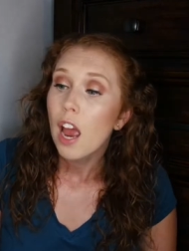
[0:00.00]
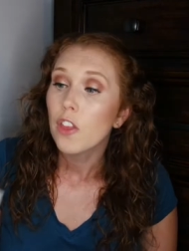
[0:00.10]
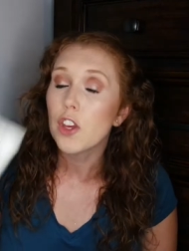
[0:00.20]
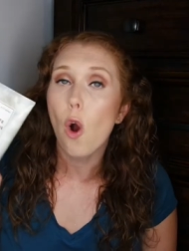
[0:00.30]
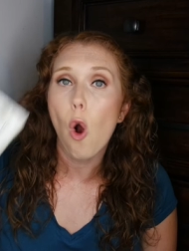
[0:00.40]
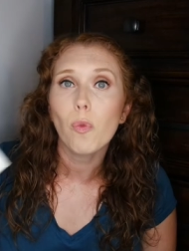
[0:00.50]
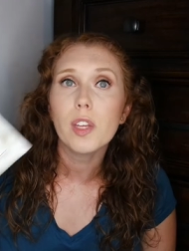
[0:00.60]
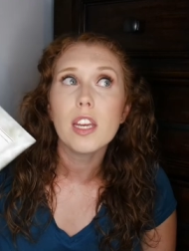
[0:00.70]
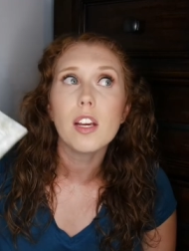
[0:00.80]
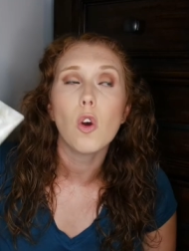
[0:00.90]
The only
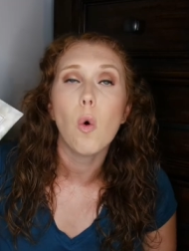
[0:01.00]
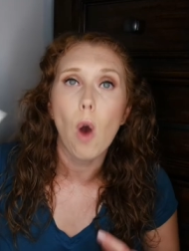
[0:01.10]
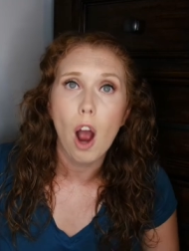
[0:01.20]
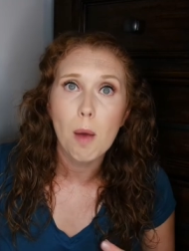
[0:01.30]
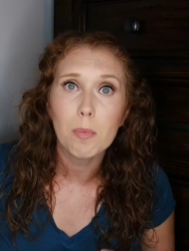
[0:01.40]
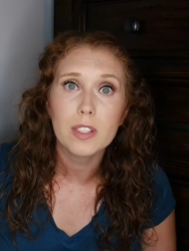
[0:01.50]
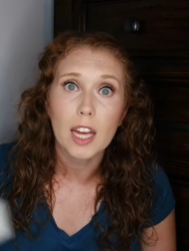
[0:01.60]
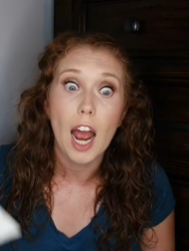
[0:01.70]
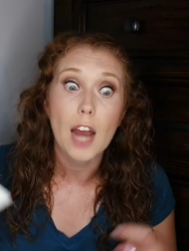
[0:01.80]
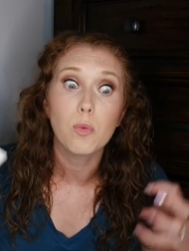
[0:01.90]
qualm was that
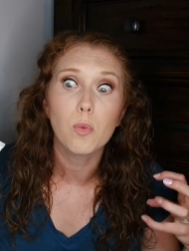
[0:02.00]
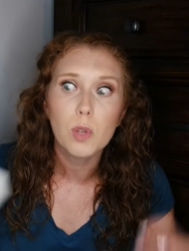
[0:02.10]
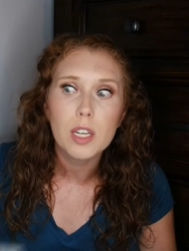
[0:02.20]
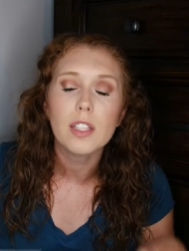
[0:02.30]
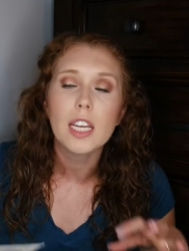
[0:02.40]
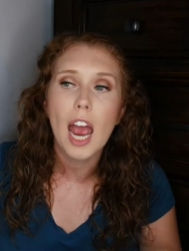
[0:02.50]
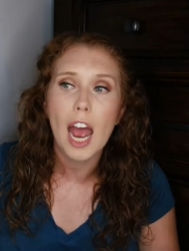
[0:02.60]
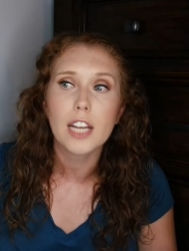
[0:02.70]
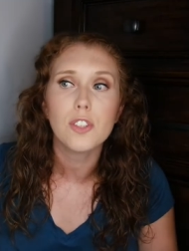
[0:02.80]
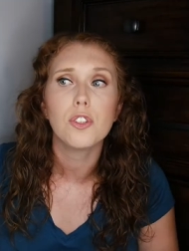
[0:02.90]
I really
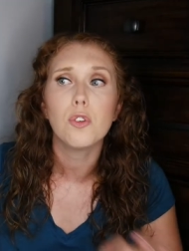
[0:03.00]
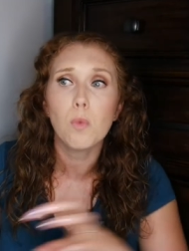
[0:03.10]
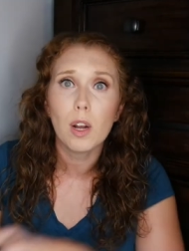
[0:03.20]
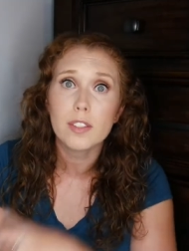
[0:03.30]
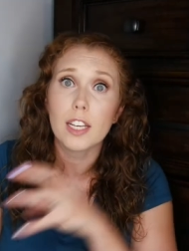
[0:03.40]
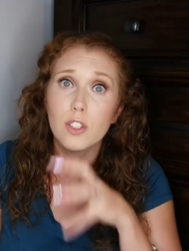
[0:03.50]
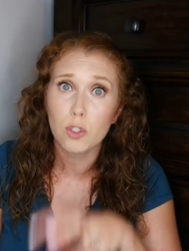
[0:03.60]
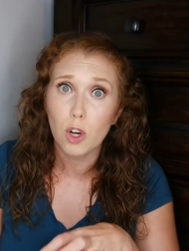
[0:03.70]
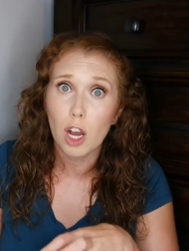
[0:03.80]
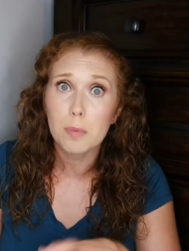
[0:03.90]
had to, once I
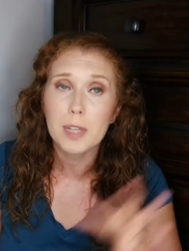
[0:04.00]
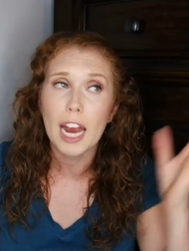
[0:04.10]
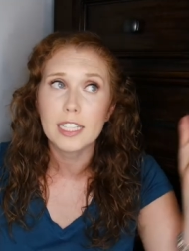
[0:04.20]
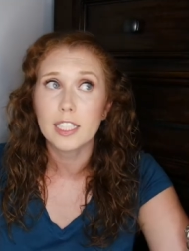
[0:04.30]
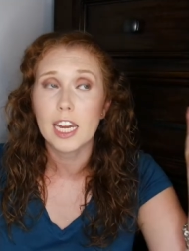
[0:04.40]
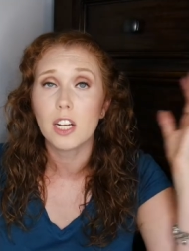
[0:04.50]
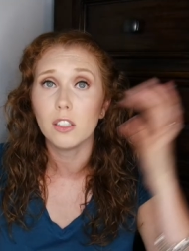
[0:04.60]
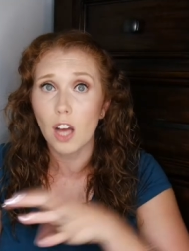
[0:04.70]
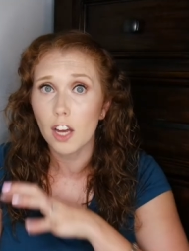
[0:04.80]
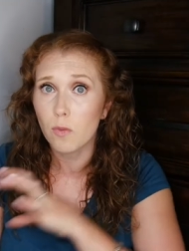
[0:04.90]
scrubbed, I had to take a
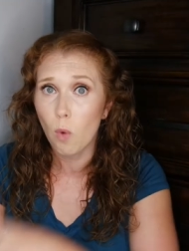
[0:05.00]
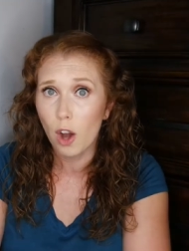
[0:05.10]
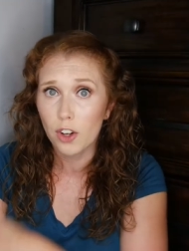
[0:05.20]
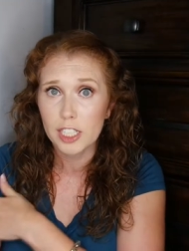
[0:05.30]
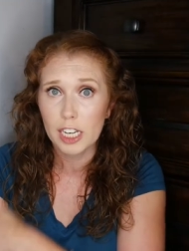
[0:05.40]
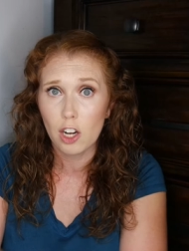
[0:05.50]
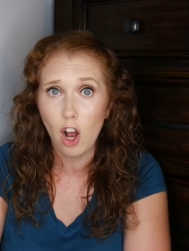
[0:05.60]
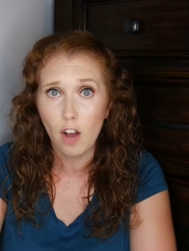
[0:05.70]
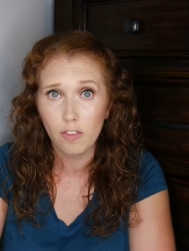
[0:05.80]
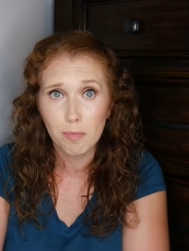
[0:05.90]
lot of water to get it
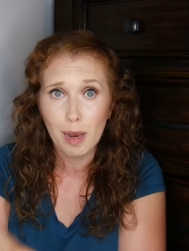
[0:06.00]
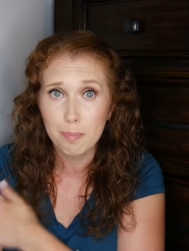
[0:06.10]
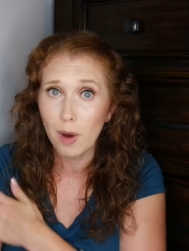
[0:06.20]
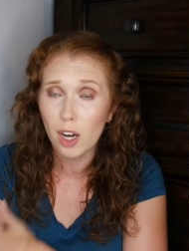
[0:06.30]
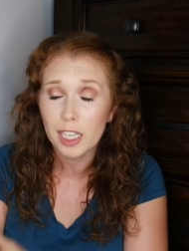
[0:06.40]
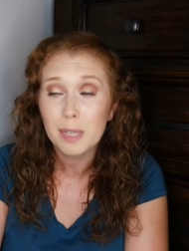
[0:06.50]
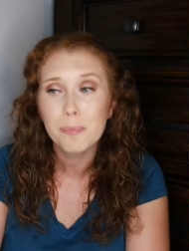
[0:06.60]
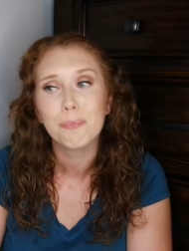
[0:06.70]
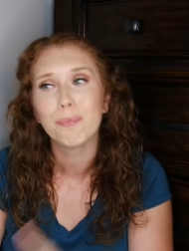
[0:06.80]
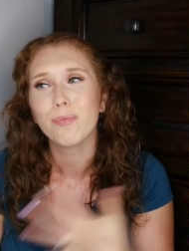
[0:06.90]
off of my
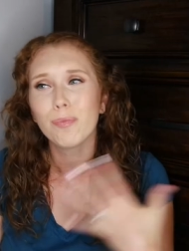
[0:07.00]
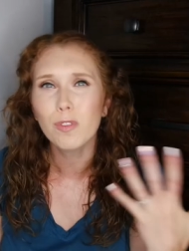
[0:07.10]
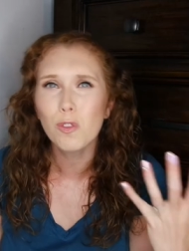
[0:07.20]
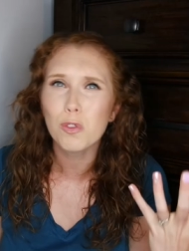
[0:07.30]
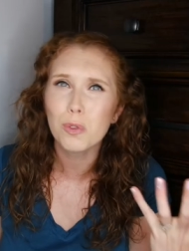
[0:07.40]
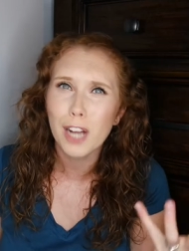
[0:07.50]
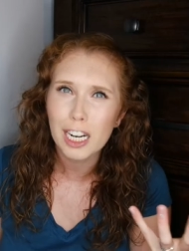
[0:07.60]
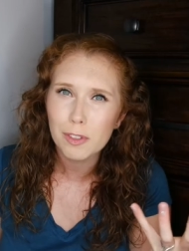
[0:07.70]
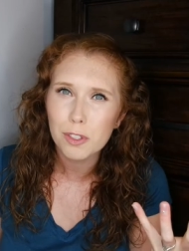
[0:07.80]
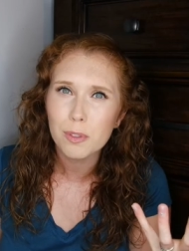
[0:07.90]
body which was kind
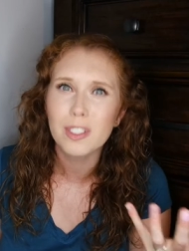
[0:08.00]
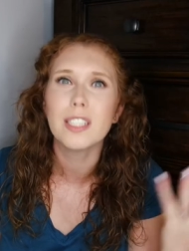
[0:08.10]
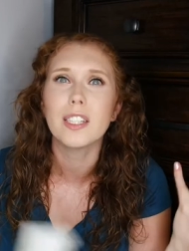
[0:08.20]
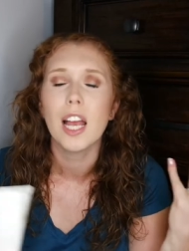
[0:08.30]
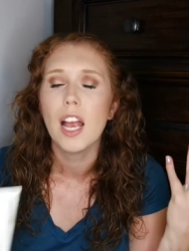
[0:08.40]
of a nuisance.